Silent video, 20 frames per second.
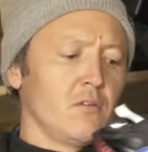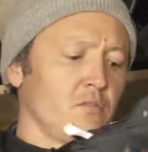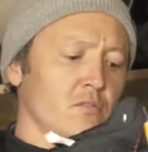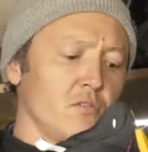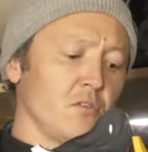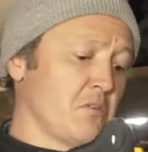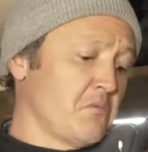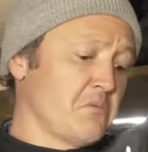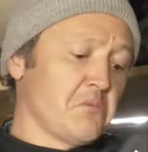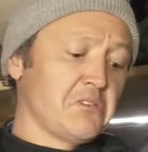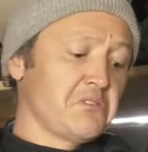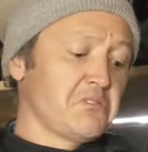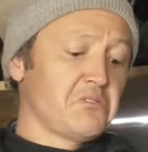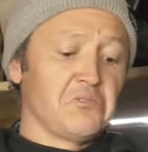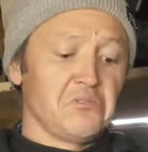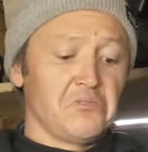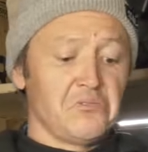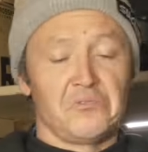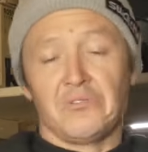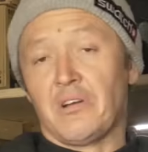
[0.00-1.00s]
want
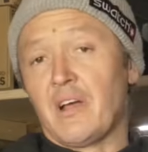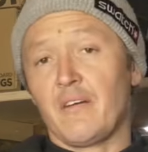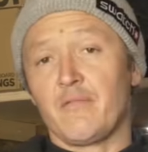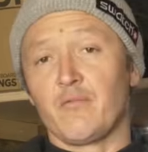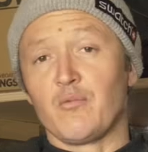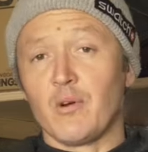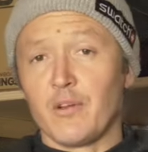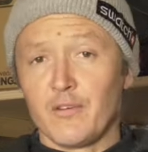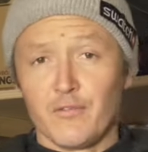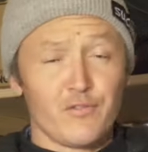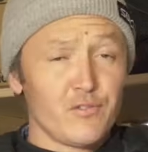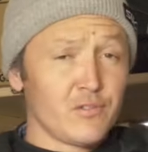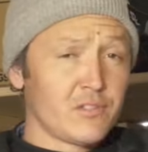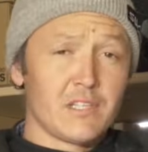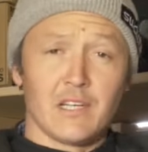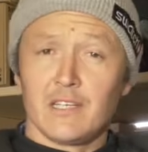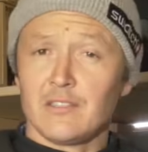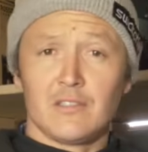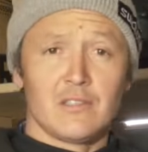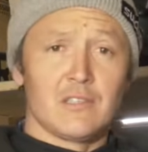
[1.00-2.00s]
to have one
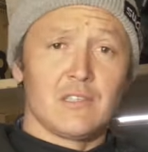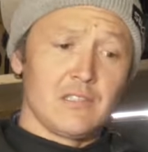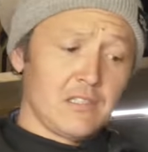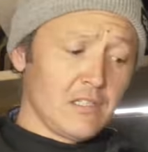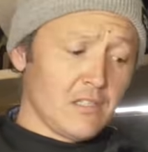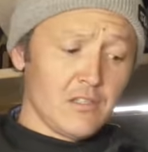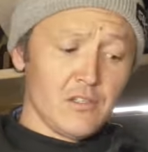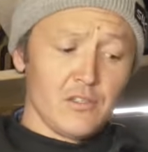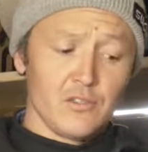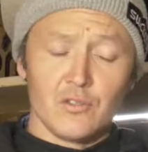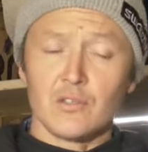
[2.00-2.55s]
foot tighter than the other,